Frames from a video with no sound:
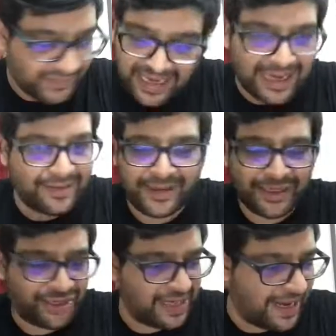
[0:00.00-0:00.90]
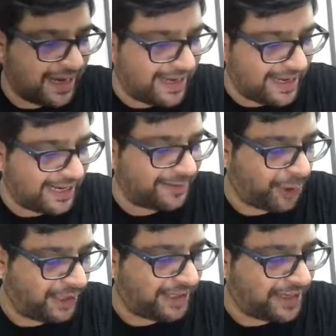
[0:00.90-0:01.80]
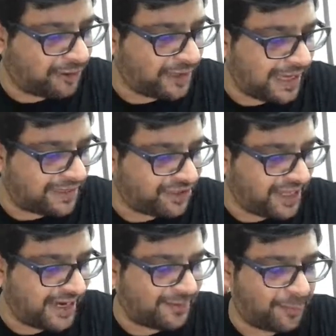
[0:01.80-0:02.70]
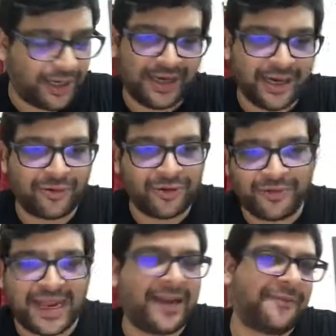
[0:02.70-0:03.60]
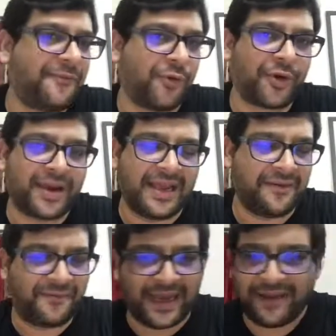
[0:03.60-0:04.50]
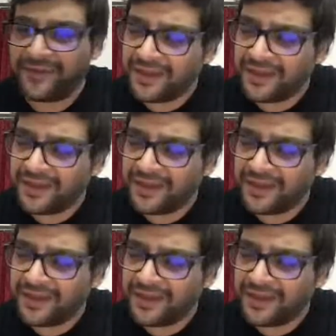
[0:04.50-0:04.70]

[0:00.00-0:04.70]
As Shreya had pointed out, you get 4 and 5.